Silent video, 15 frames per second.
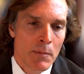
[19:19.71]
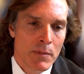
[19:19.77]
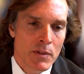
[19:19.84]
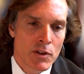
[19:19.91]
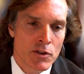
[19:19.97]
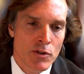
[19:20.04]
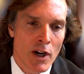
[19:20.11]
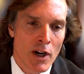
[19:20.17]

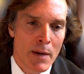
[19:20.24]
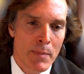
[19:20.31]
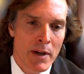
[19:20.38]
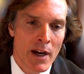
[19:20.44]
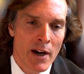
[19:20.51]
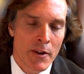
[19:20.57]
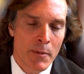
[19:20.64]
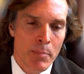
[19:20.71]
describing
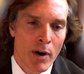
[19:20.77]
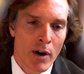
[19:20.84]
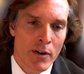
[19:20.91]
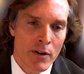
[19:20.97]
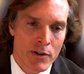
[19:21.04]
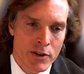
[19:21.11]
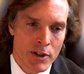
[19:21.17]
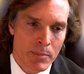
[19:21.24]
how the
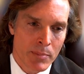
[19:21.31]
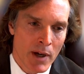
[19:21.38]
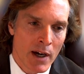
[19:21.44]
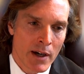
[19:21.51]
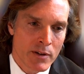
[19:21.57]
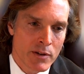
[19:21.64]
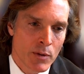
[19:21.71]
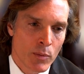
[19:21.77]
partnership
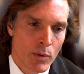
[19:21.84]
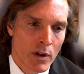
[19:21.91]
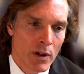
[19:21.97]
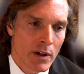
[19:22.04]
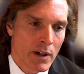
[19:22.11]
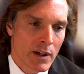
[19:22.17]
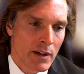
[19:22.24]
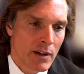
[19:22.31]
got it to
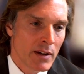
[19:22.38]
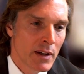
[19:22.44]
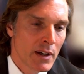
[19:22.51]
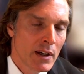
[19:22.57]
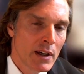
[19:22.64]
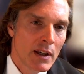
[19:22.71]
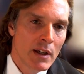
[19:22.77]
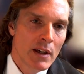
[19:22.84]
work. And
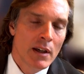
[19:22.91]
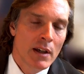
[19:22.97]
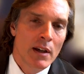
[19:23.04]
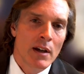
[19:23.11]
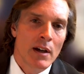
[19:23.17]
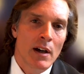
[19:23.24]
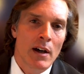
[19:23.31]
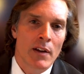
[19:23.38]

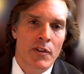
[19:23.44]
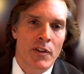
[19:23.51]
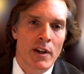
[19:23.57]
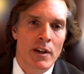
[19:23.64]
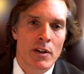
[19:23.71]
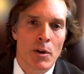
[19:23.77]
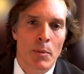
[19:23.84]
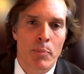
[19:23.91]
I
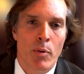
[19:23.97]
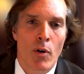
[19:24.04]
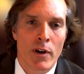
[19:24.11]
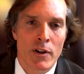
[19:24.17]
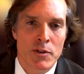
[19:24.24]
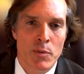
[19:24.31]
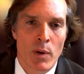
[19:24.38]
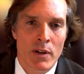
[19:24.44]
think your point
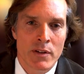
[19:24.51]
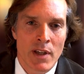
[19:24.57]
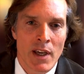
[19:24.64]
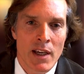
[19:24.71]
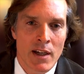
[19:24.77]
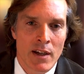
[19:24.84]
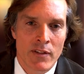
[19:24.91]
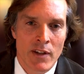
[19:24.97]
is well
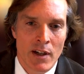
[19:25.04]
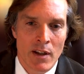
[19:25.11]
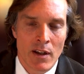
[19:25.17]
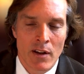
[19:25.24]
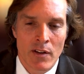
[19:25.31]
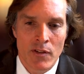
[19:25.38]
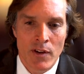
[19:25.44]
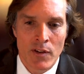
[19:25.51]
taken
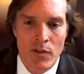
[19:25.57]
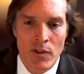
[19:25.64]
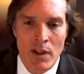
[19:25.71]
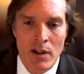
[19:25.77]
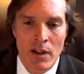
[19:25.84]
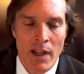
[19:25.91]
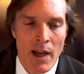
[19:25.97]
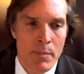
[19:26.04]
that that the
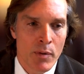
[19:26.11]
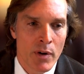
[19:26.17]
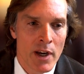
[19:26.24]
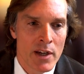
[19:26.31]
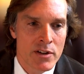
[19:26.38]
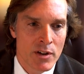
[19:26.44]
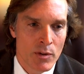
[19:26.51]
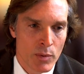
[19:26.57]

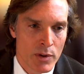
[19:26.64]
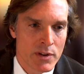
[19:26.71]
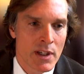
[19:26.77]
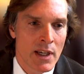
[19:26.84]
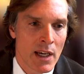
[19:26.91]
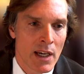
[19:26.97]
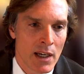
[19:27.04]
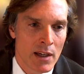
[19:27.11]
collaboration was
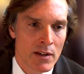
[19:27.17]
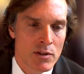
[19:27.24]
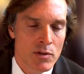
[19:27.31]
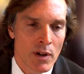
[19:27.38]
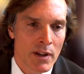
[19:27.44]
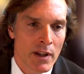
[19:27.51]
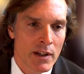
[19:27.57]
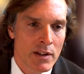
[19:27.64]
key. And so
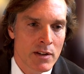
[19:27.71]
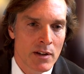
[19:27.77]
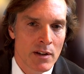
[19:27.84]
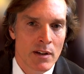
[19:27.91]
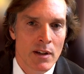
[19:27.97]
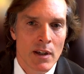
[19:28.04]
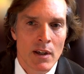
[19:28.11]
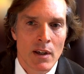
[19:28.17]
I'd like
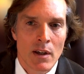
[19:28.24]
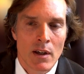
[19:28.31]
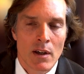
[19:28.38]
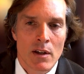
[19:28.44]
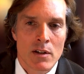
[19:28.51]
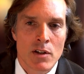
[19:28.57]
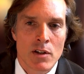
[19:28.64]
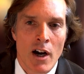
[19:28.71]
to
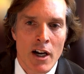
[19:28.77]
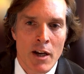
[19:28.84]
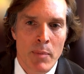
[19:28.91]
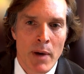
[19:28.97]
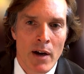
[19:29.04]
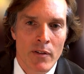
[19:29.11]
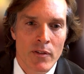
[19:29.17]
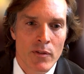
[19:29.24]
talk
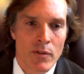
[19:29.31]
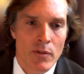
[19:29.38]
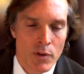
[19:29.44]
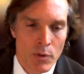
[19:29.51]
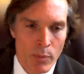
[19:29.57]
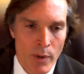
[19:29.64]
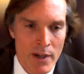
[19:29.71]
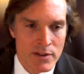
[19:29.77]
about
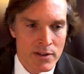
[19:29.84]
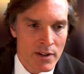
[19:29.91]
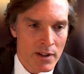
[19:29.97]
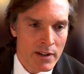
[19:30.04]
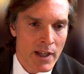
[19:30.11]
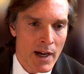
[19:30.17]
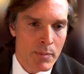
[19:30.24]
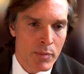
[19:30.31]
the rest of the
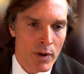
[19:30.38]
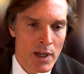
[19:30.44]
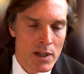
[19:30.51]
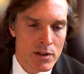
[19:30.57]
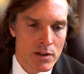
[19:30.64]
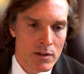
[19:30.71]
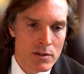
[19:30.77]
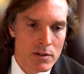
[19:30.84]

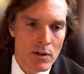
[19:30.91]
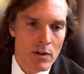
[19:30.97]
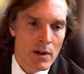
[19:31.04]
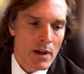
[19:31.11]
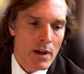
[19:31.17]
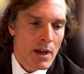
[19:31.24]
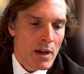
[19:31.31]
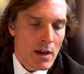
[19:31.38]
collaboration. So,
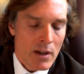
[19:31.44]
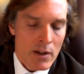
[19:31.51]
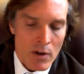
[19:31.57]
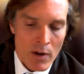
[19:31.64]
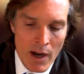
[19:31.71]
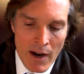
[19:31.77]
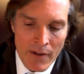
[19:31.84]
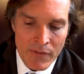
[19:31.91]

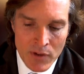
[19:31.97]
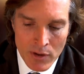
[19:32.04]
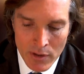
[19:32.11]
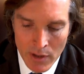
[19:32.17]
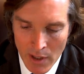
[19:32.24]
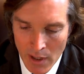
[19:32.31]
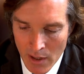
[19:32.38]
after